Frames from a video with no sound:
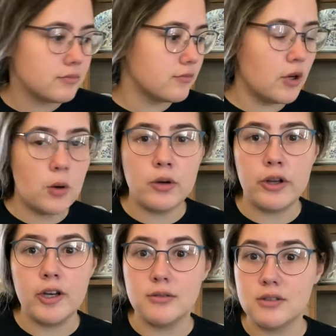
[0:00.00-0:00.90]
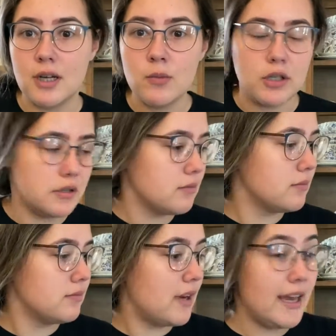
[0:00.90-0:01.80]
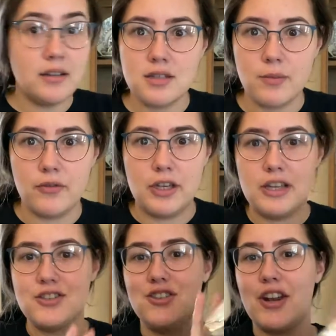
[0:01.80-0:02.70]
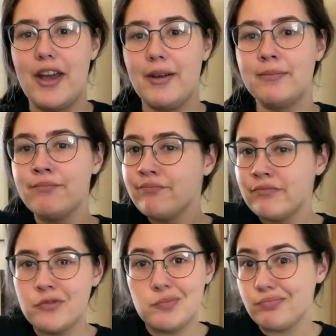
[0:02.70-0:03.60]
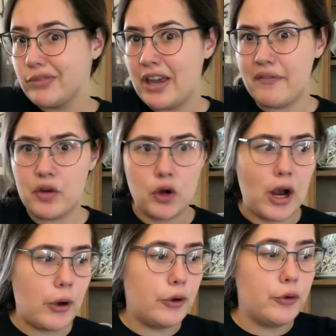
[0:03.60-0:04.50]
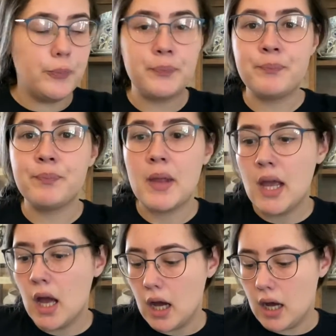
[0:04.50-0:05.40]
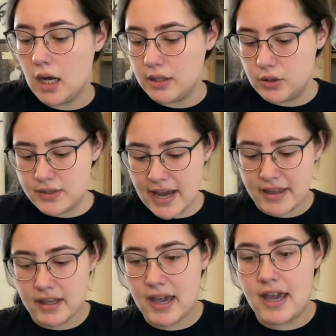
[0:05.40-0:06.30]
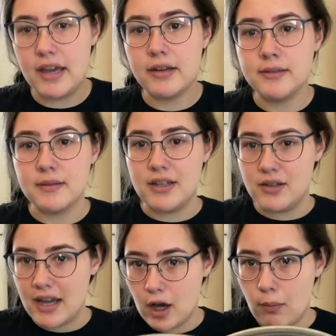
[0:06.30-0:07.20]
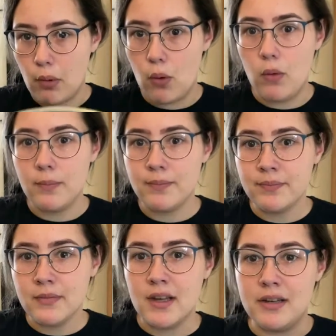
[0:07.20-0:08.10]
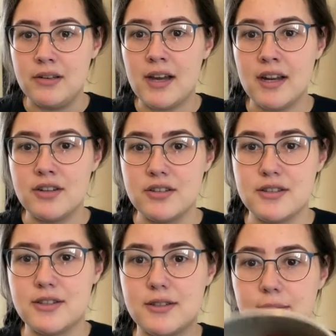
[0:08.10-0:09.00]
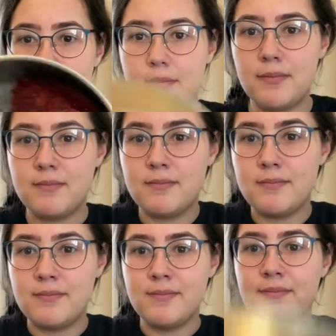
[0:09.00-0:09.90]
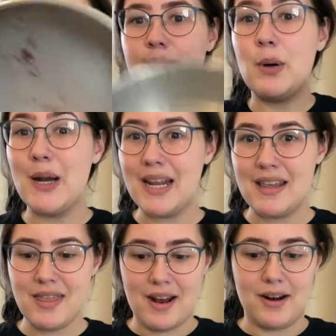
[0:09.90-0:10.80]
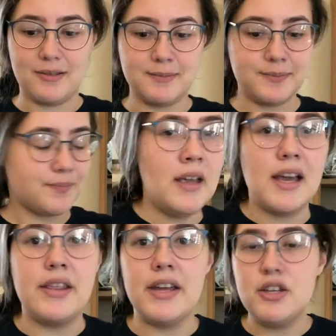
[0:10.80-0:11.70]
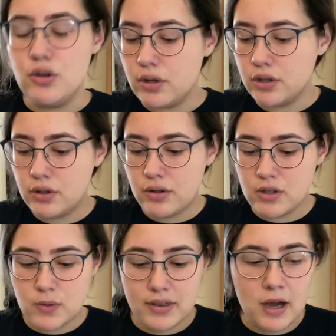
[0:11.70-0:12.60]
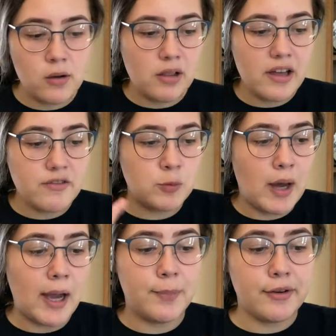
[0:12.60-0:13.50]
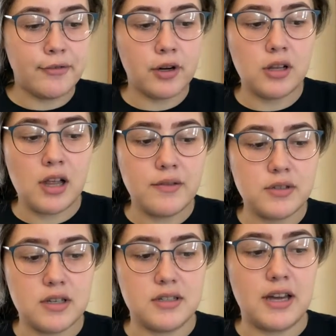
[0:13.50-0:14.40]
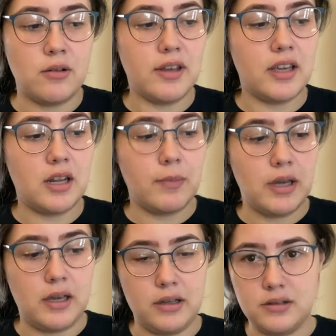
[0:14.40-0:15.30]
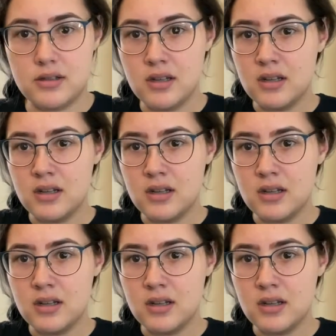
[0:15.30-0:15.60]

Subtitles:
no idea. Someone ate some of it yesterday. Can't figure out who. You take the cake and you get a bowl and you kind of just put it in there. And then you could do this without gloves, but I prefer gloves because I don't like getting my hands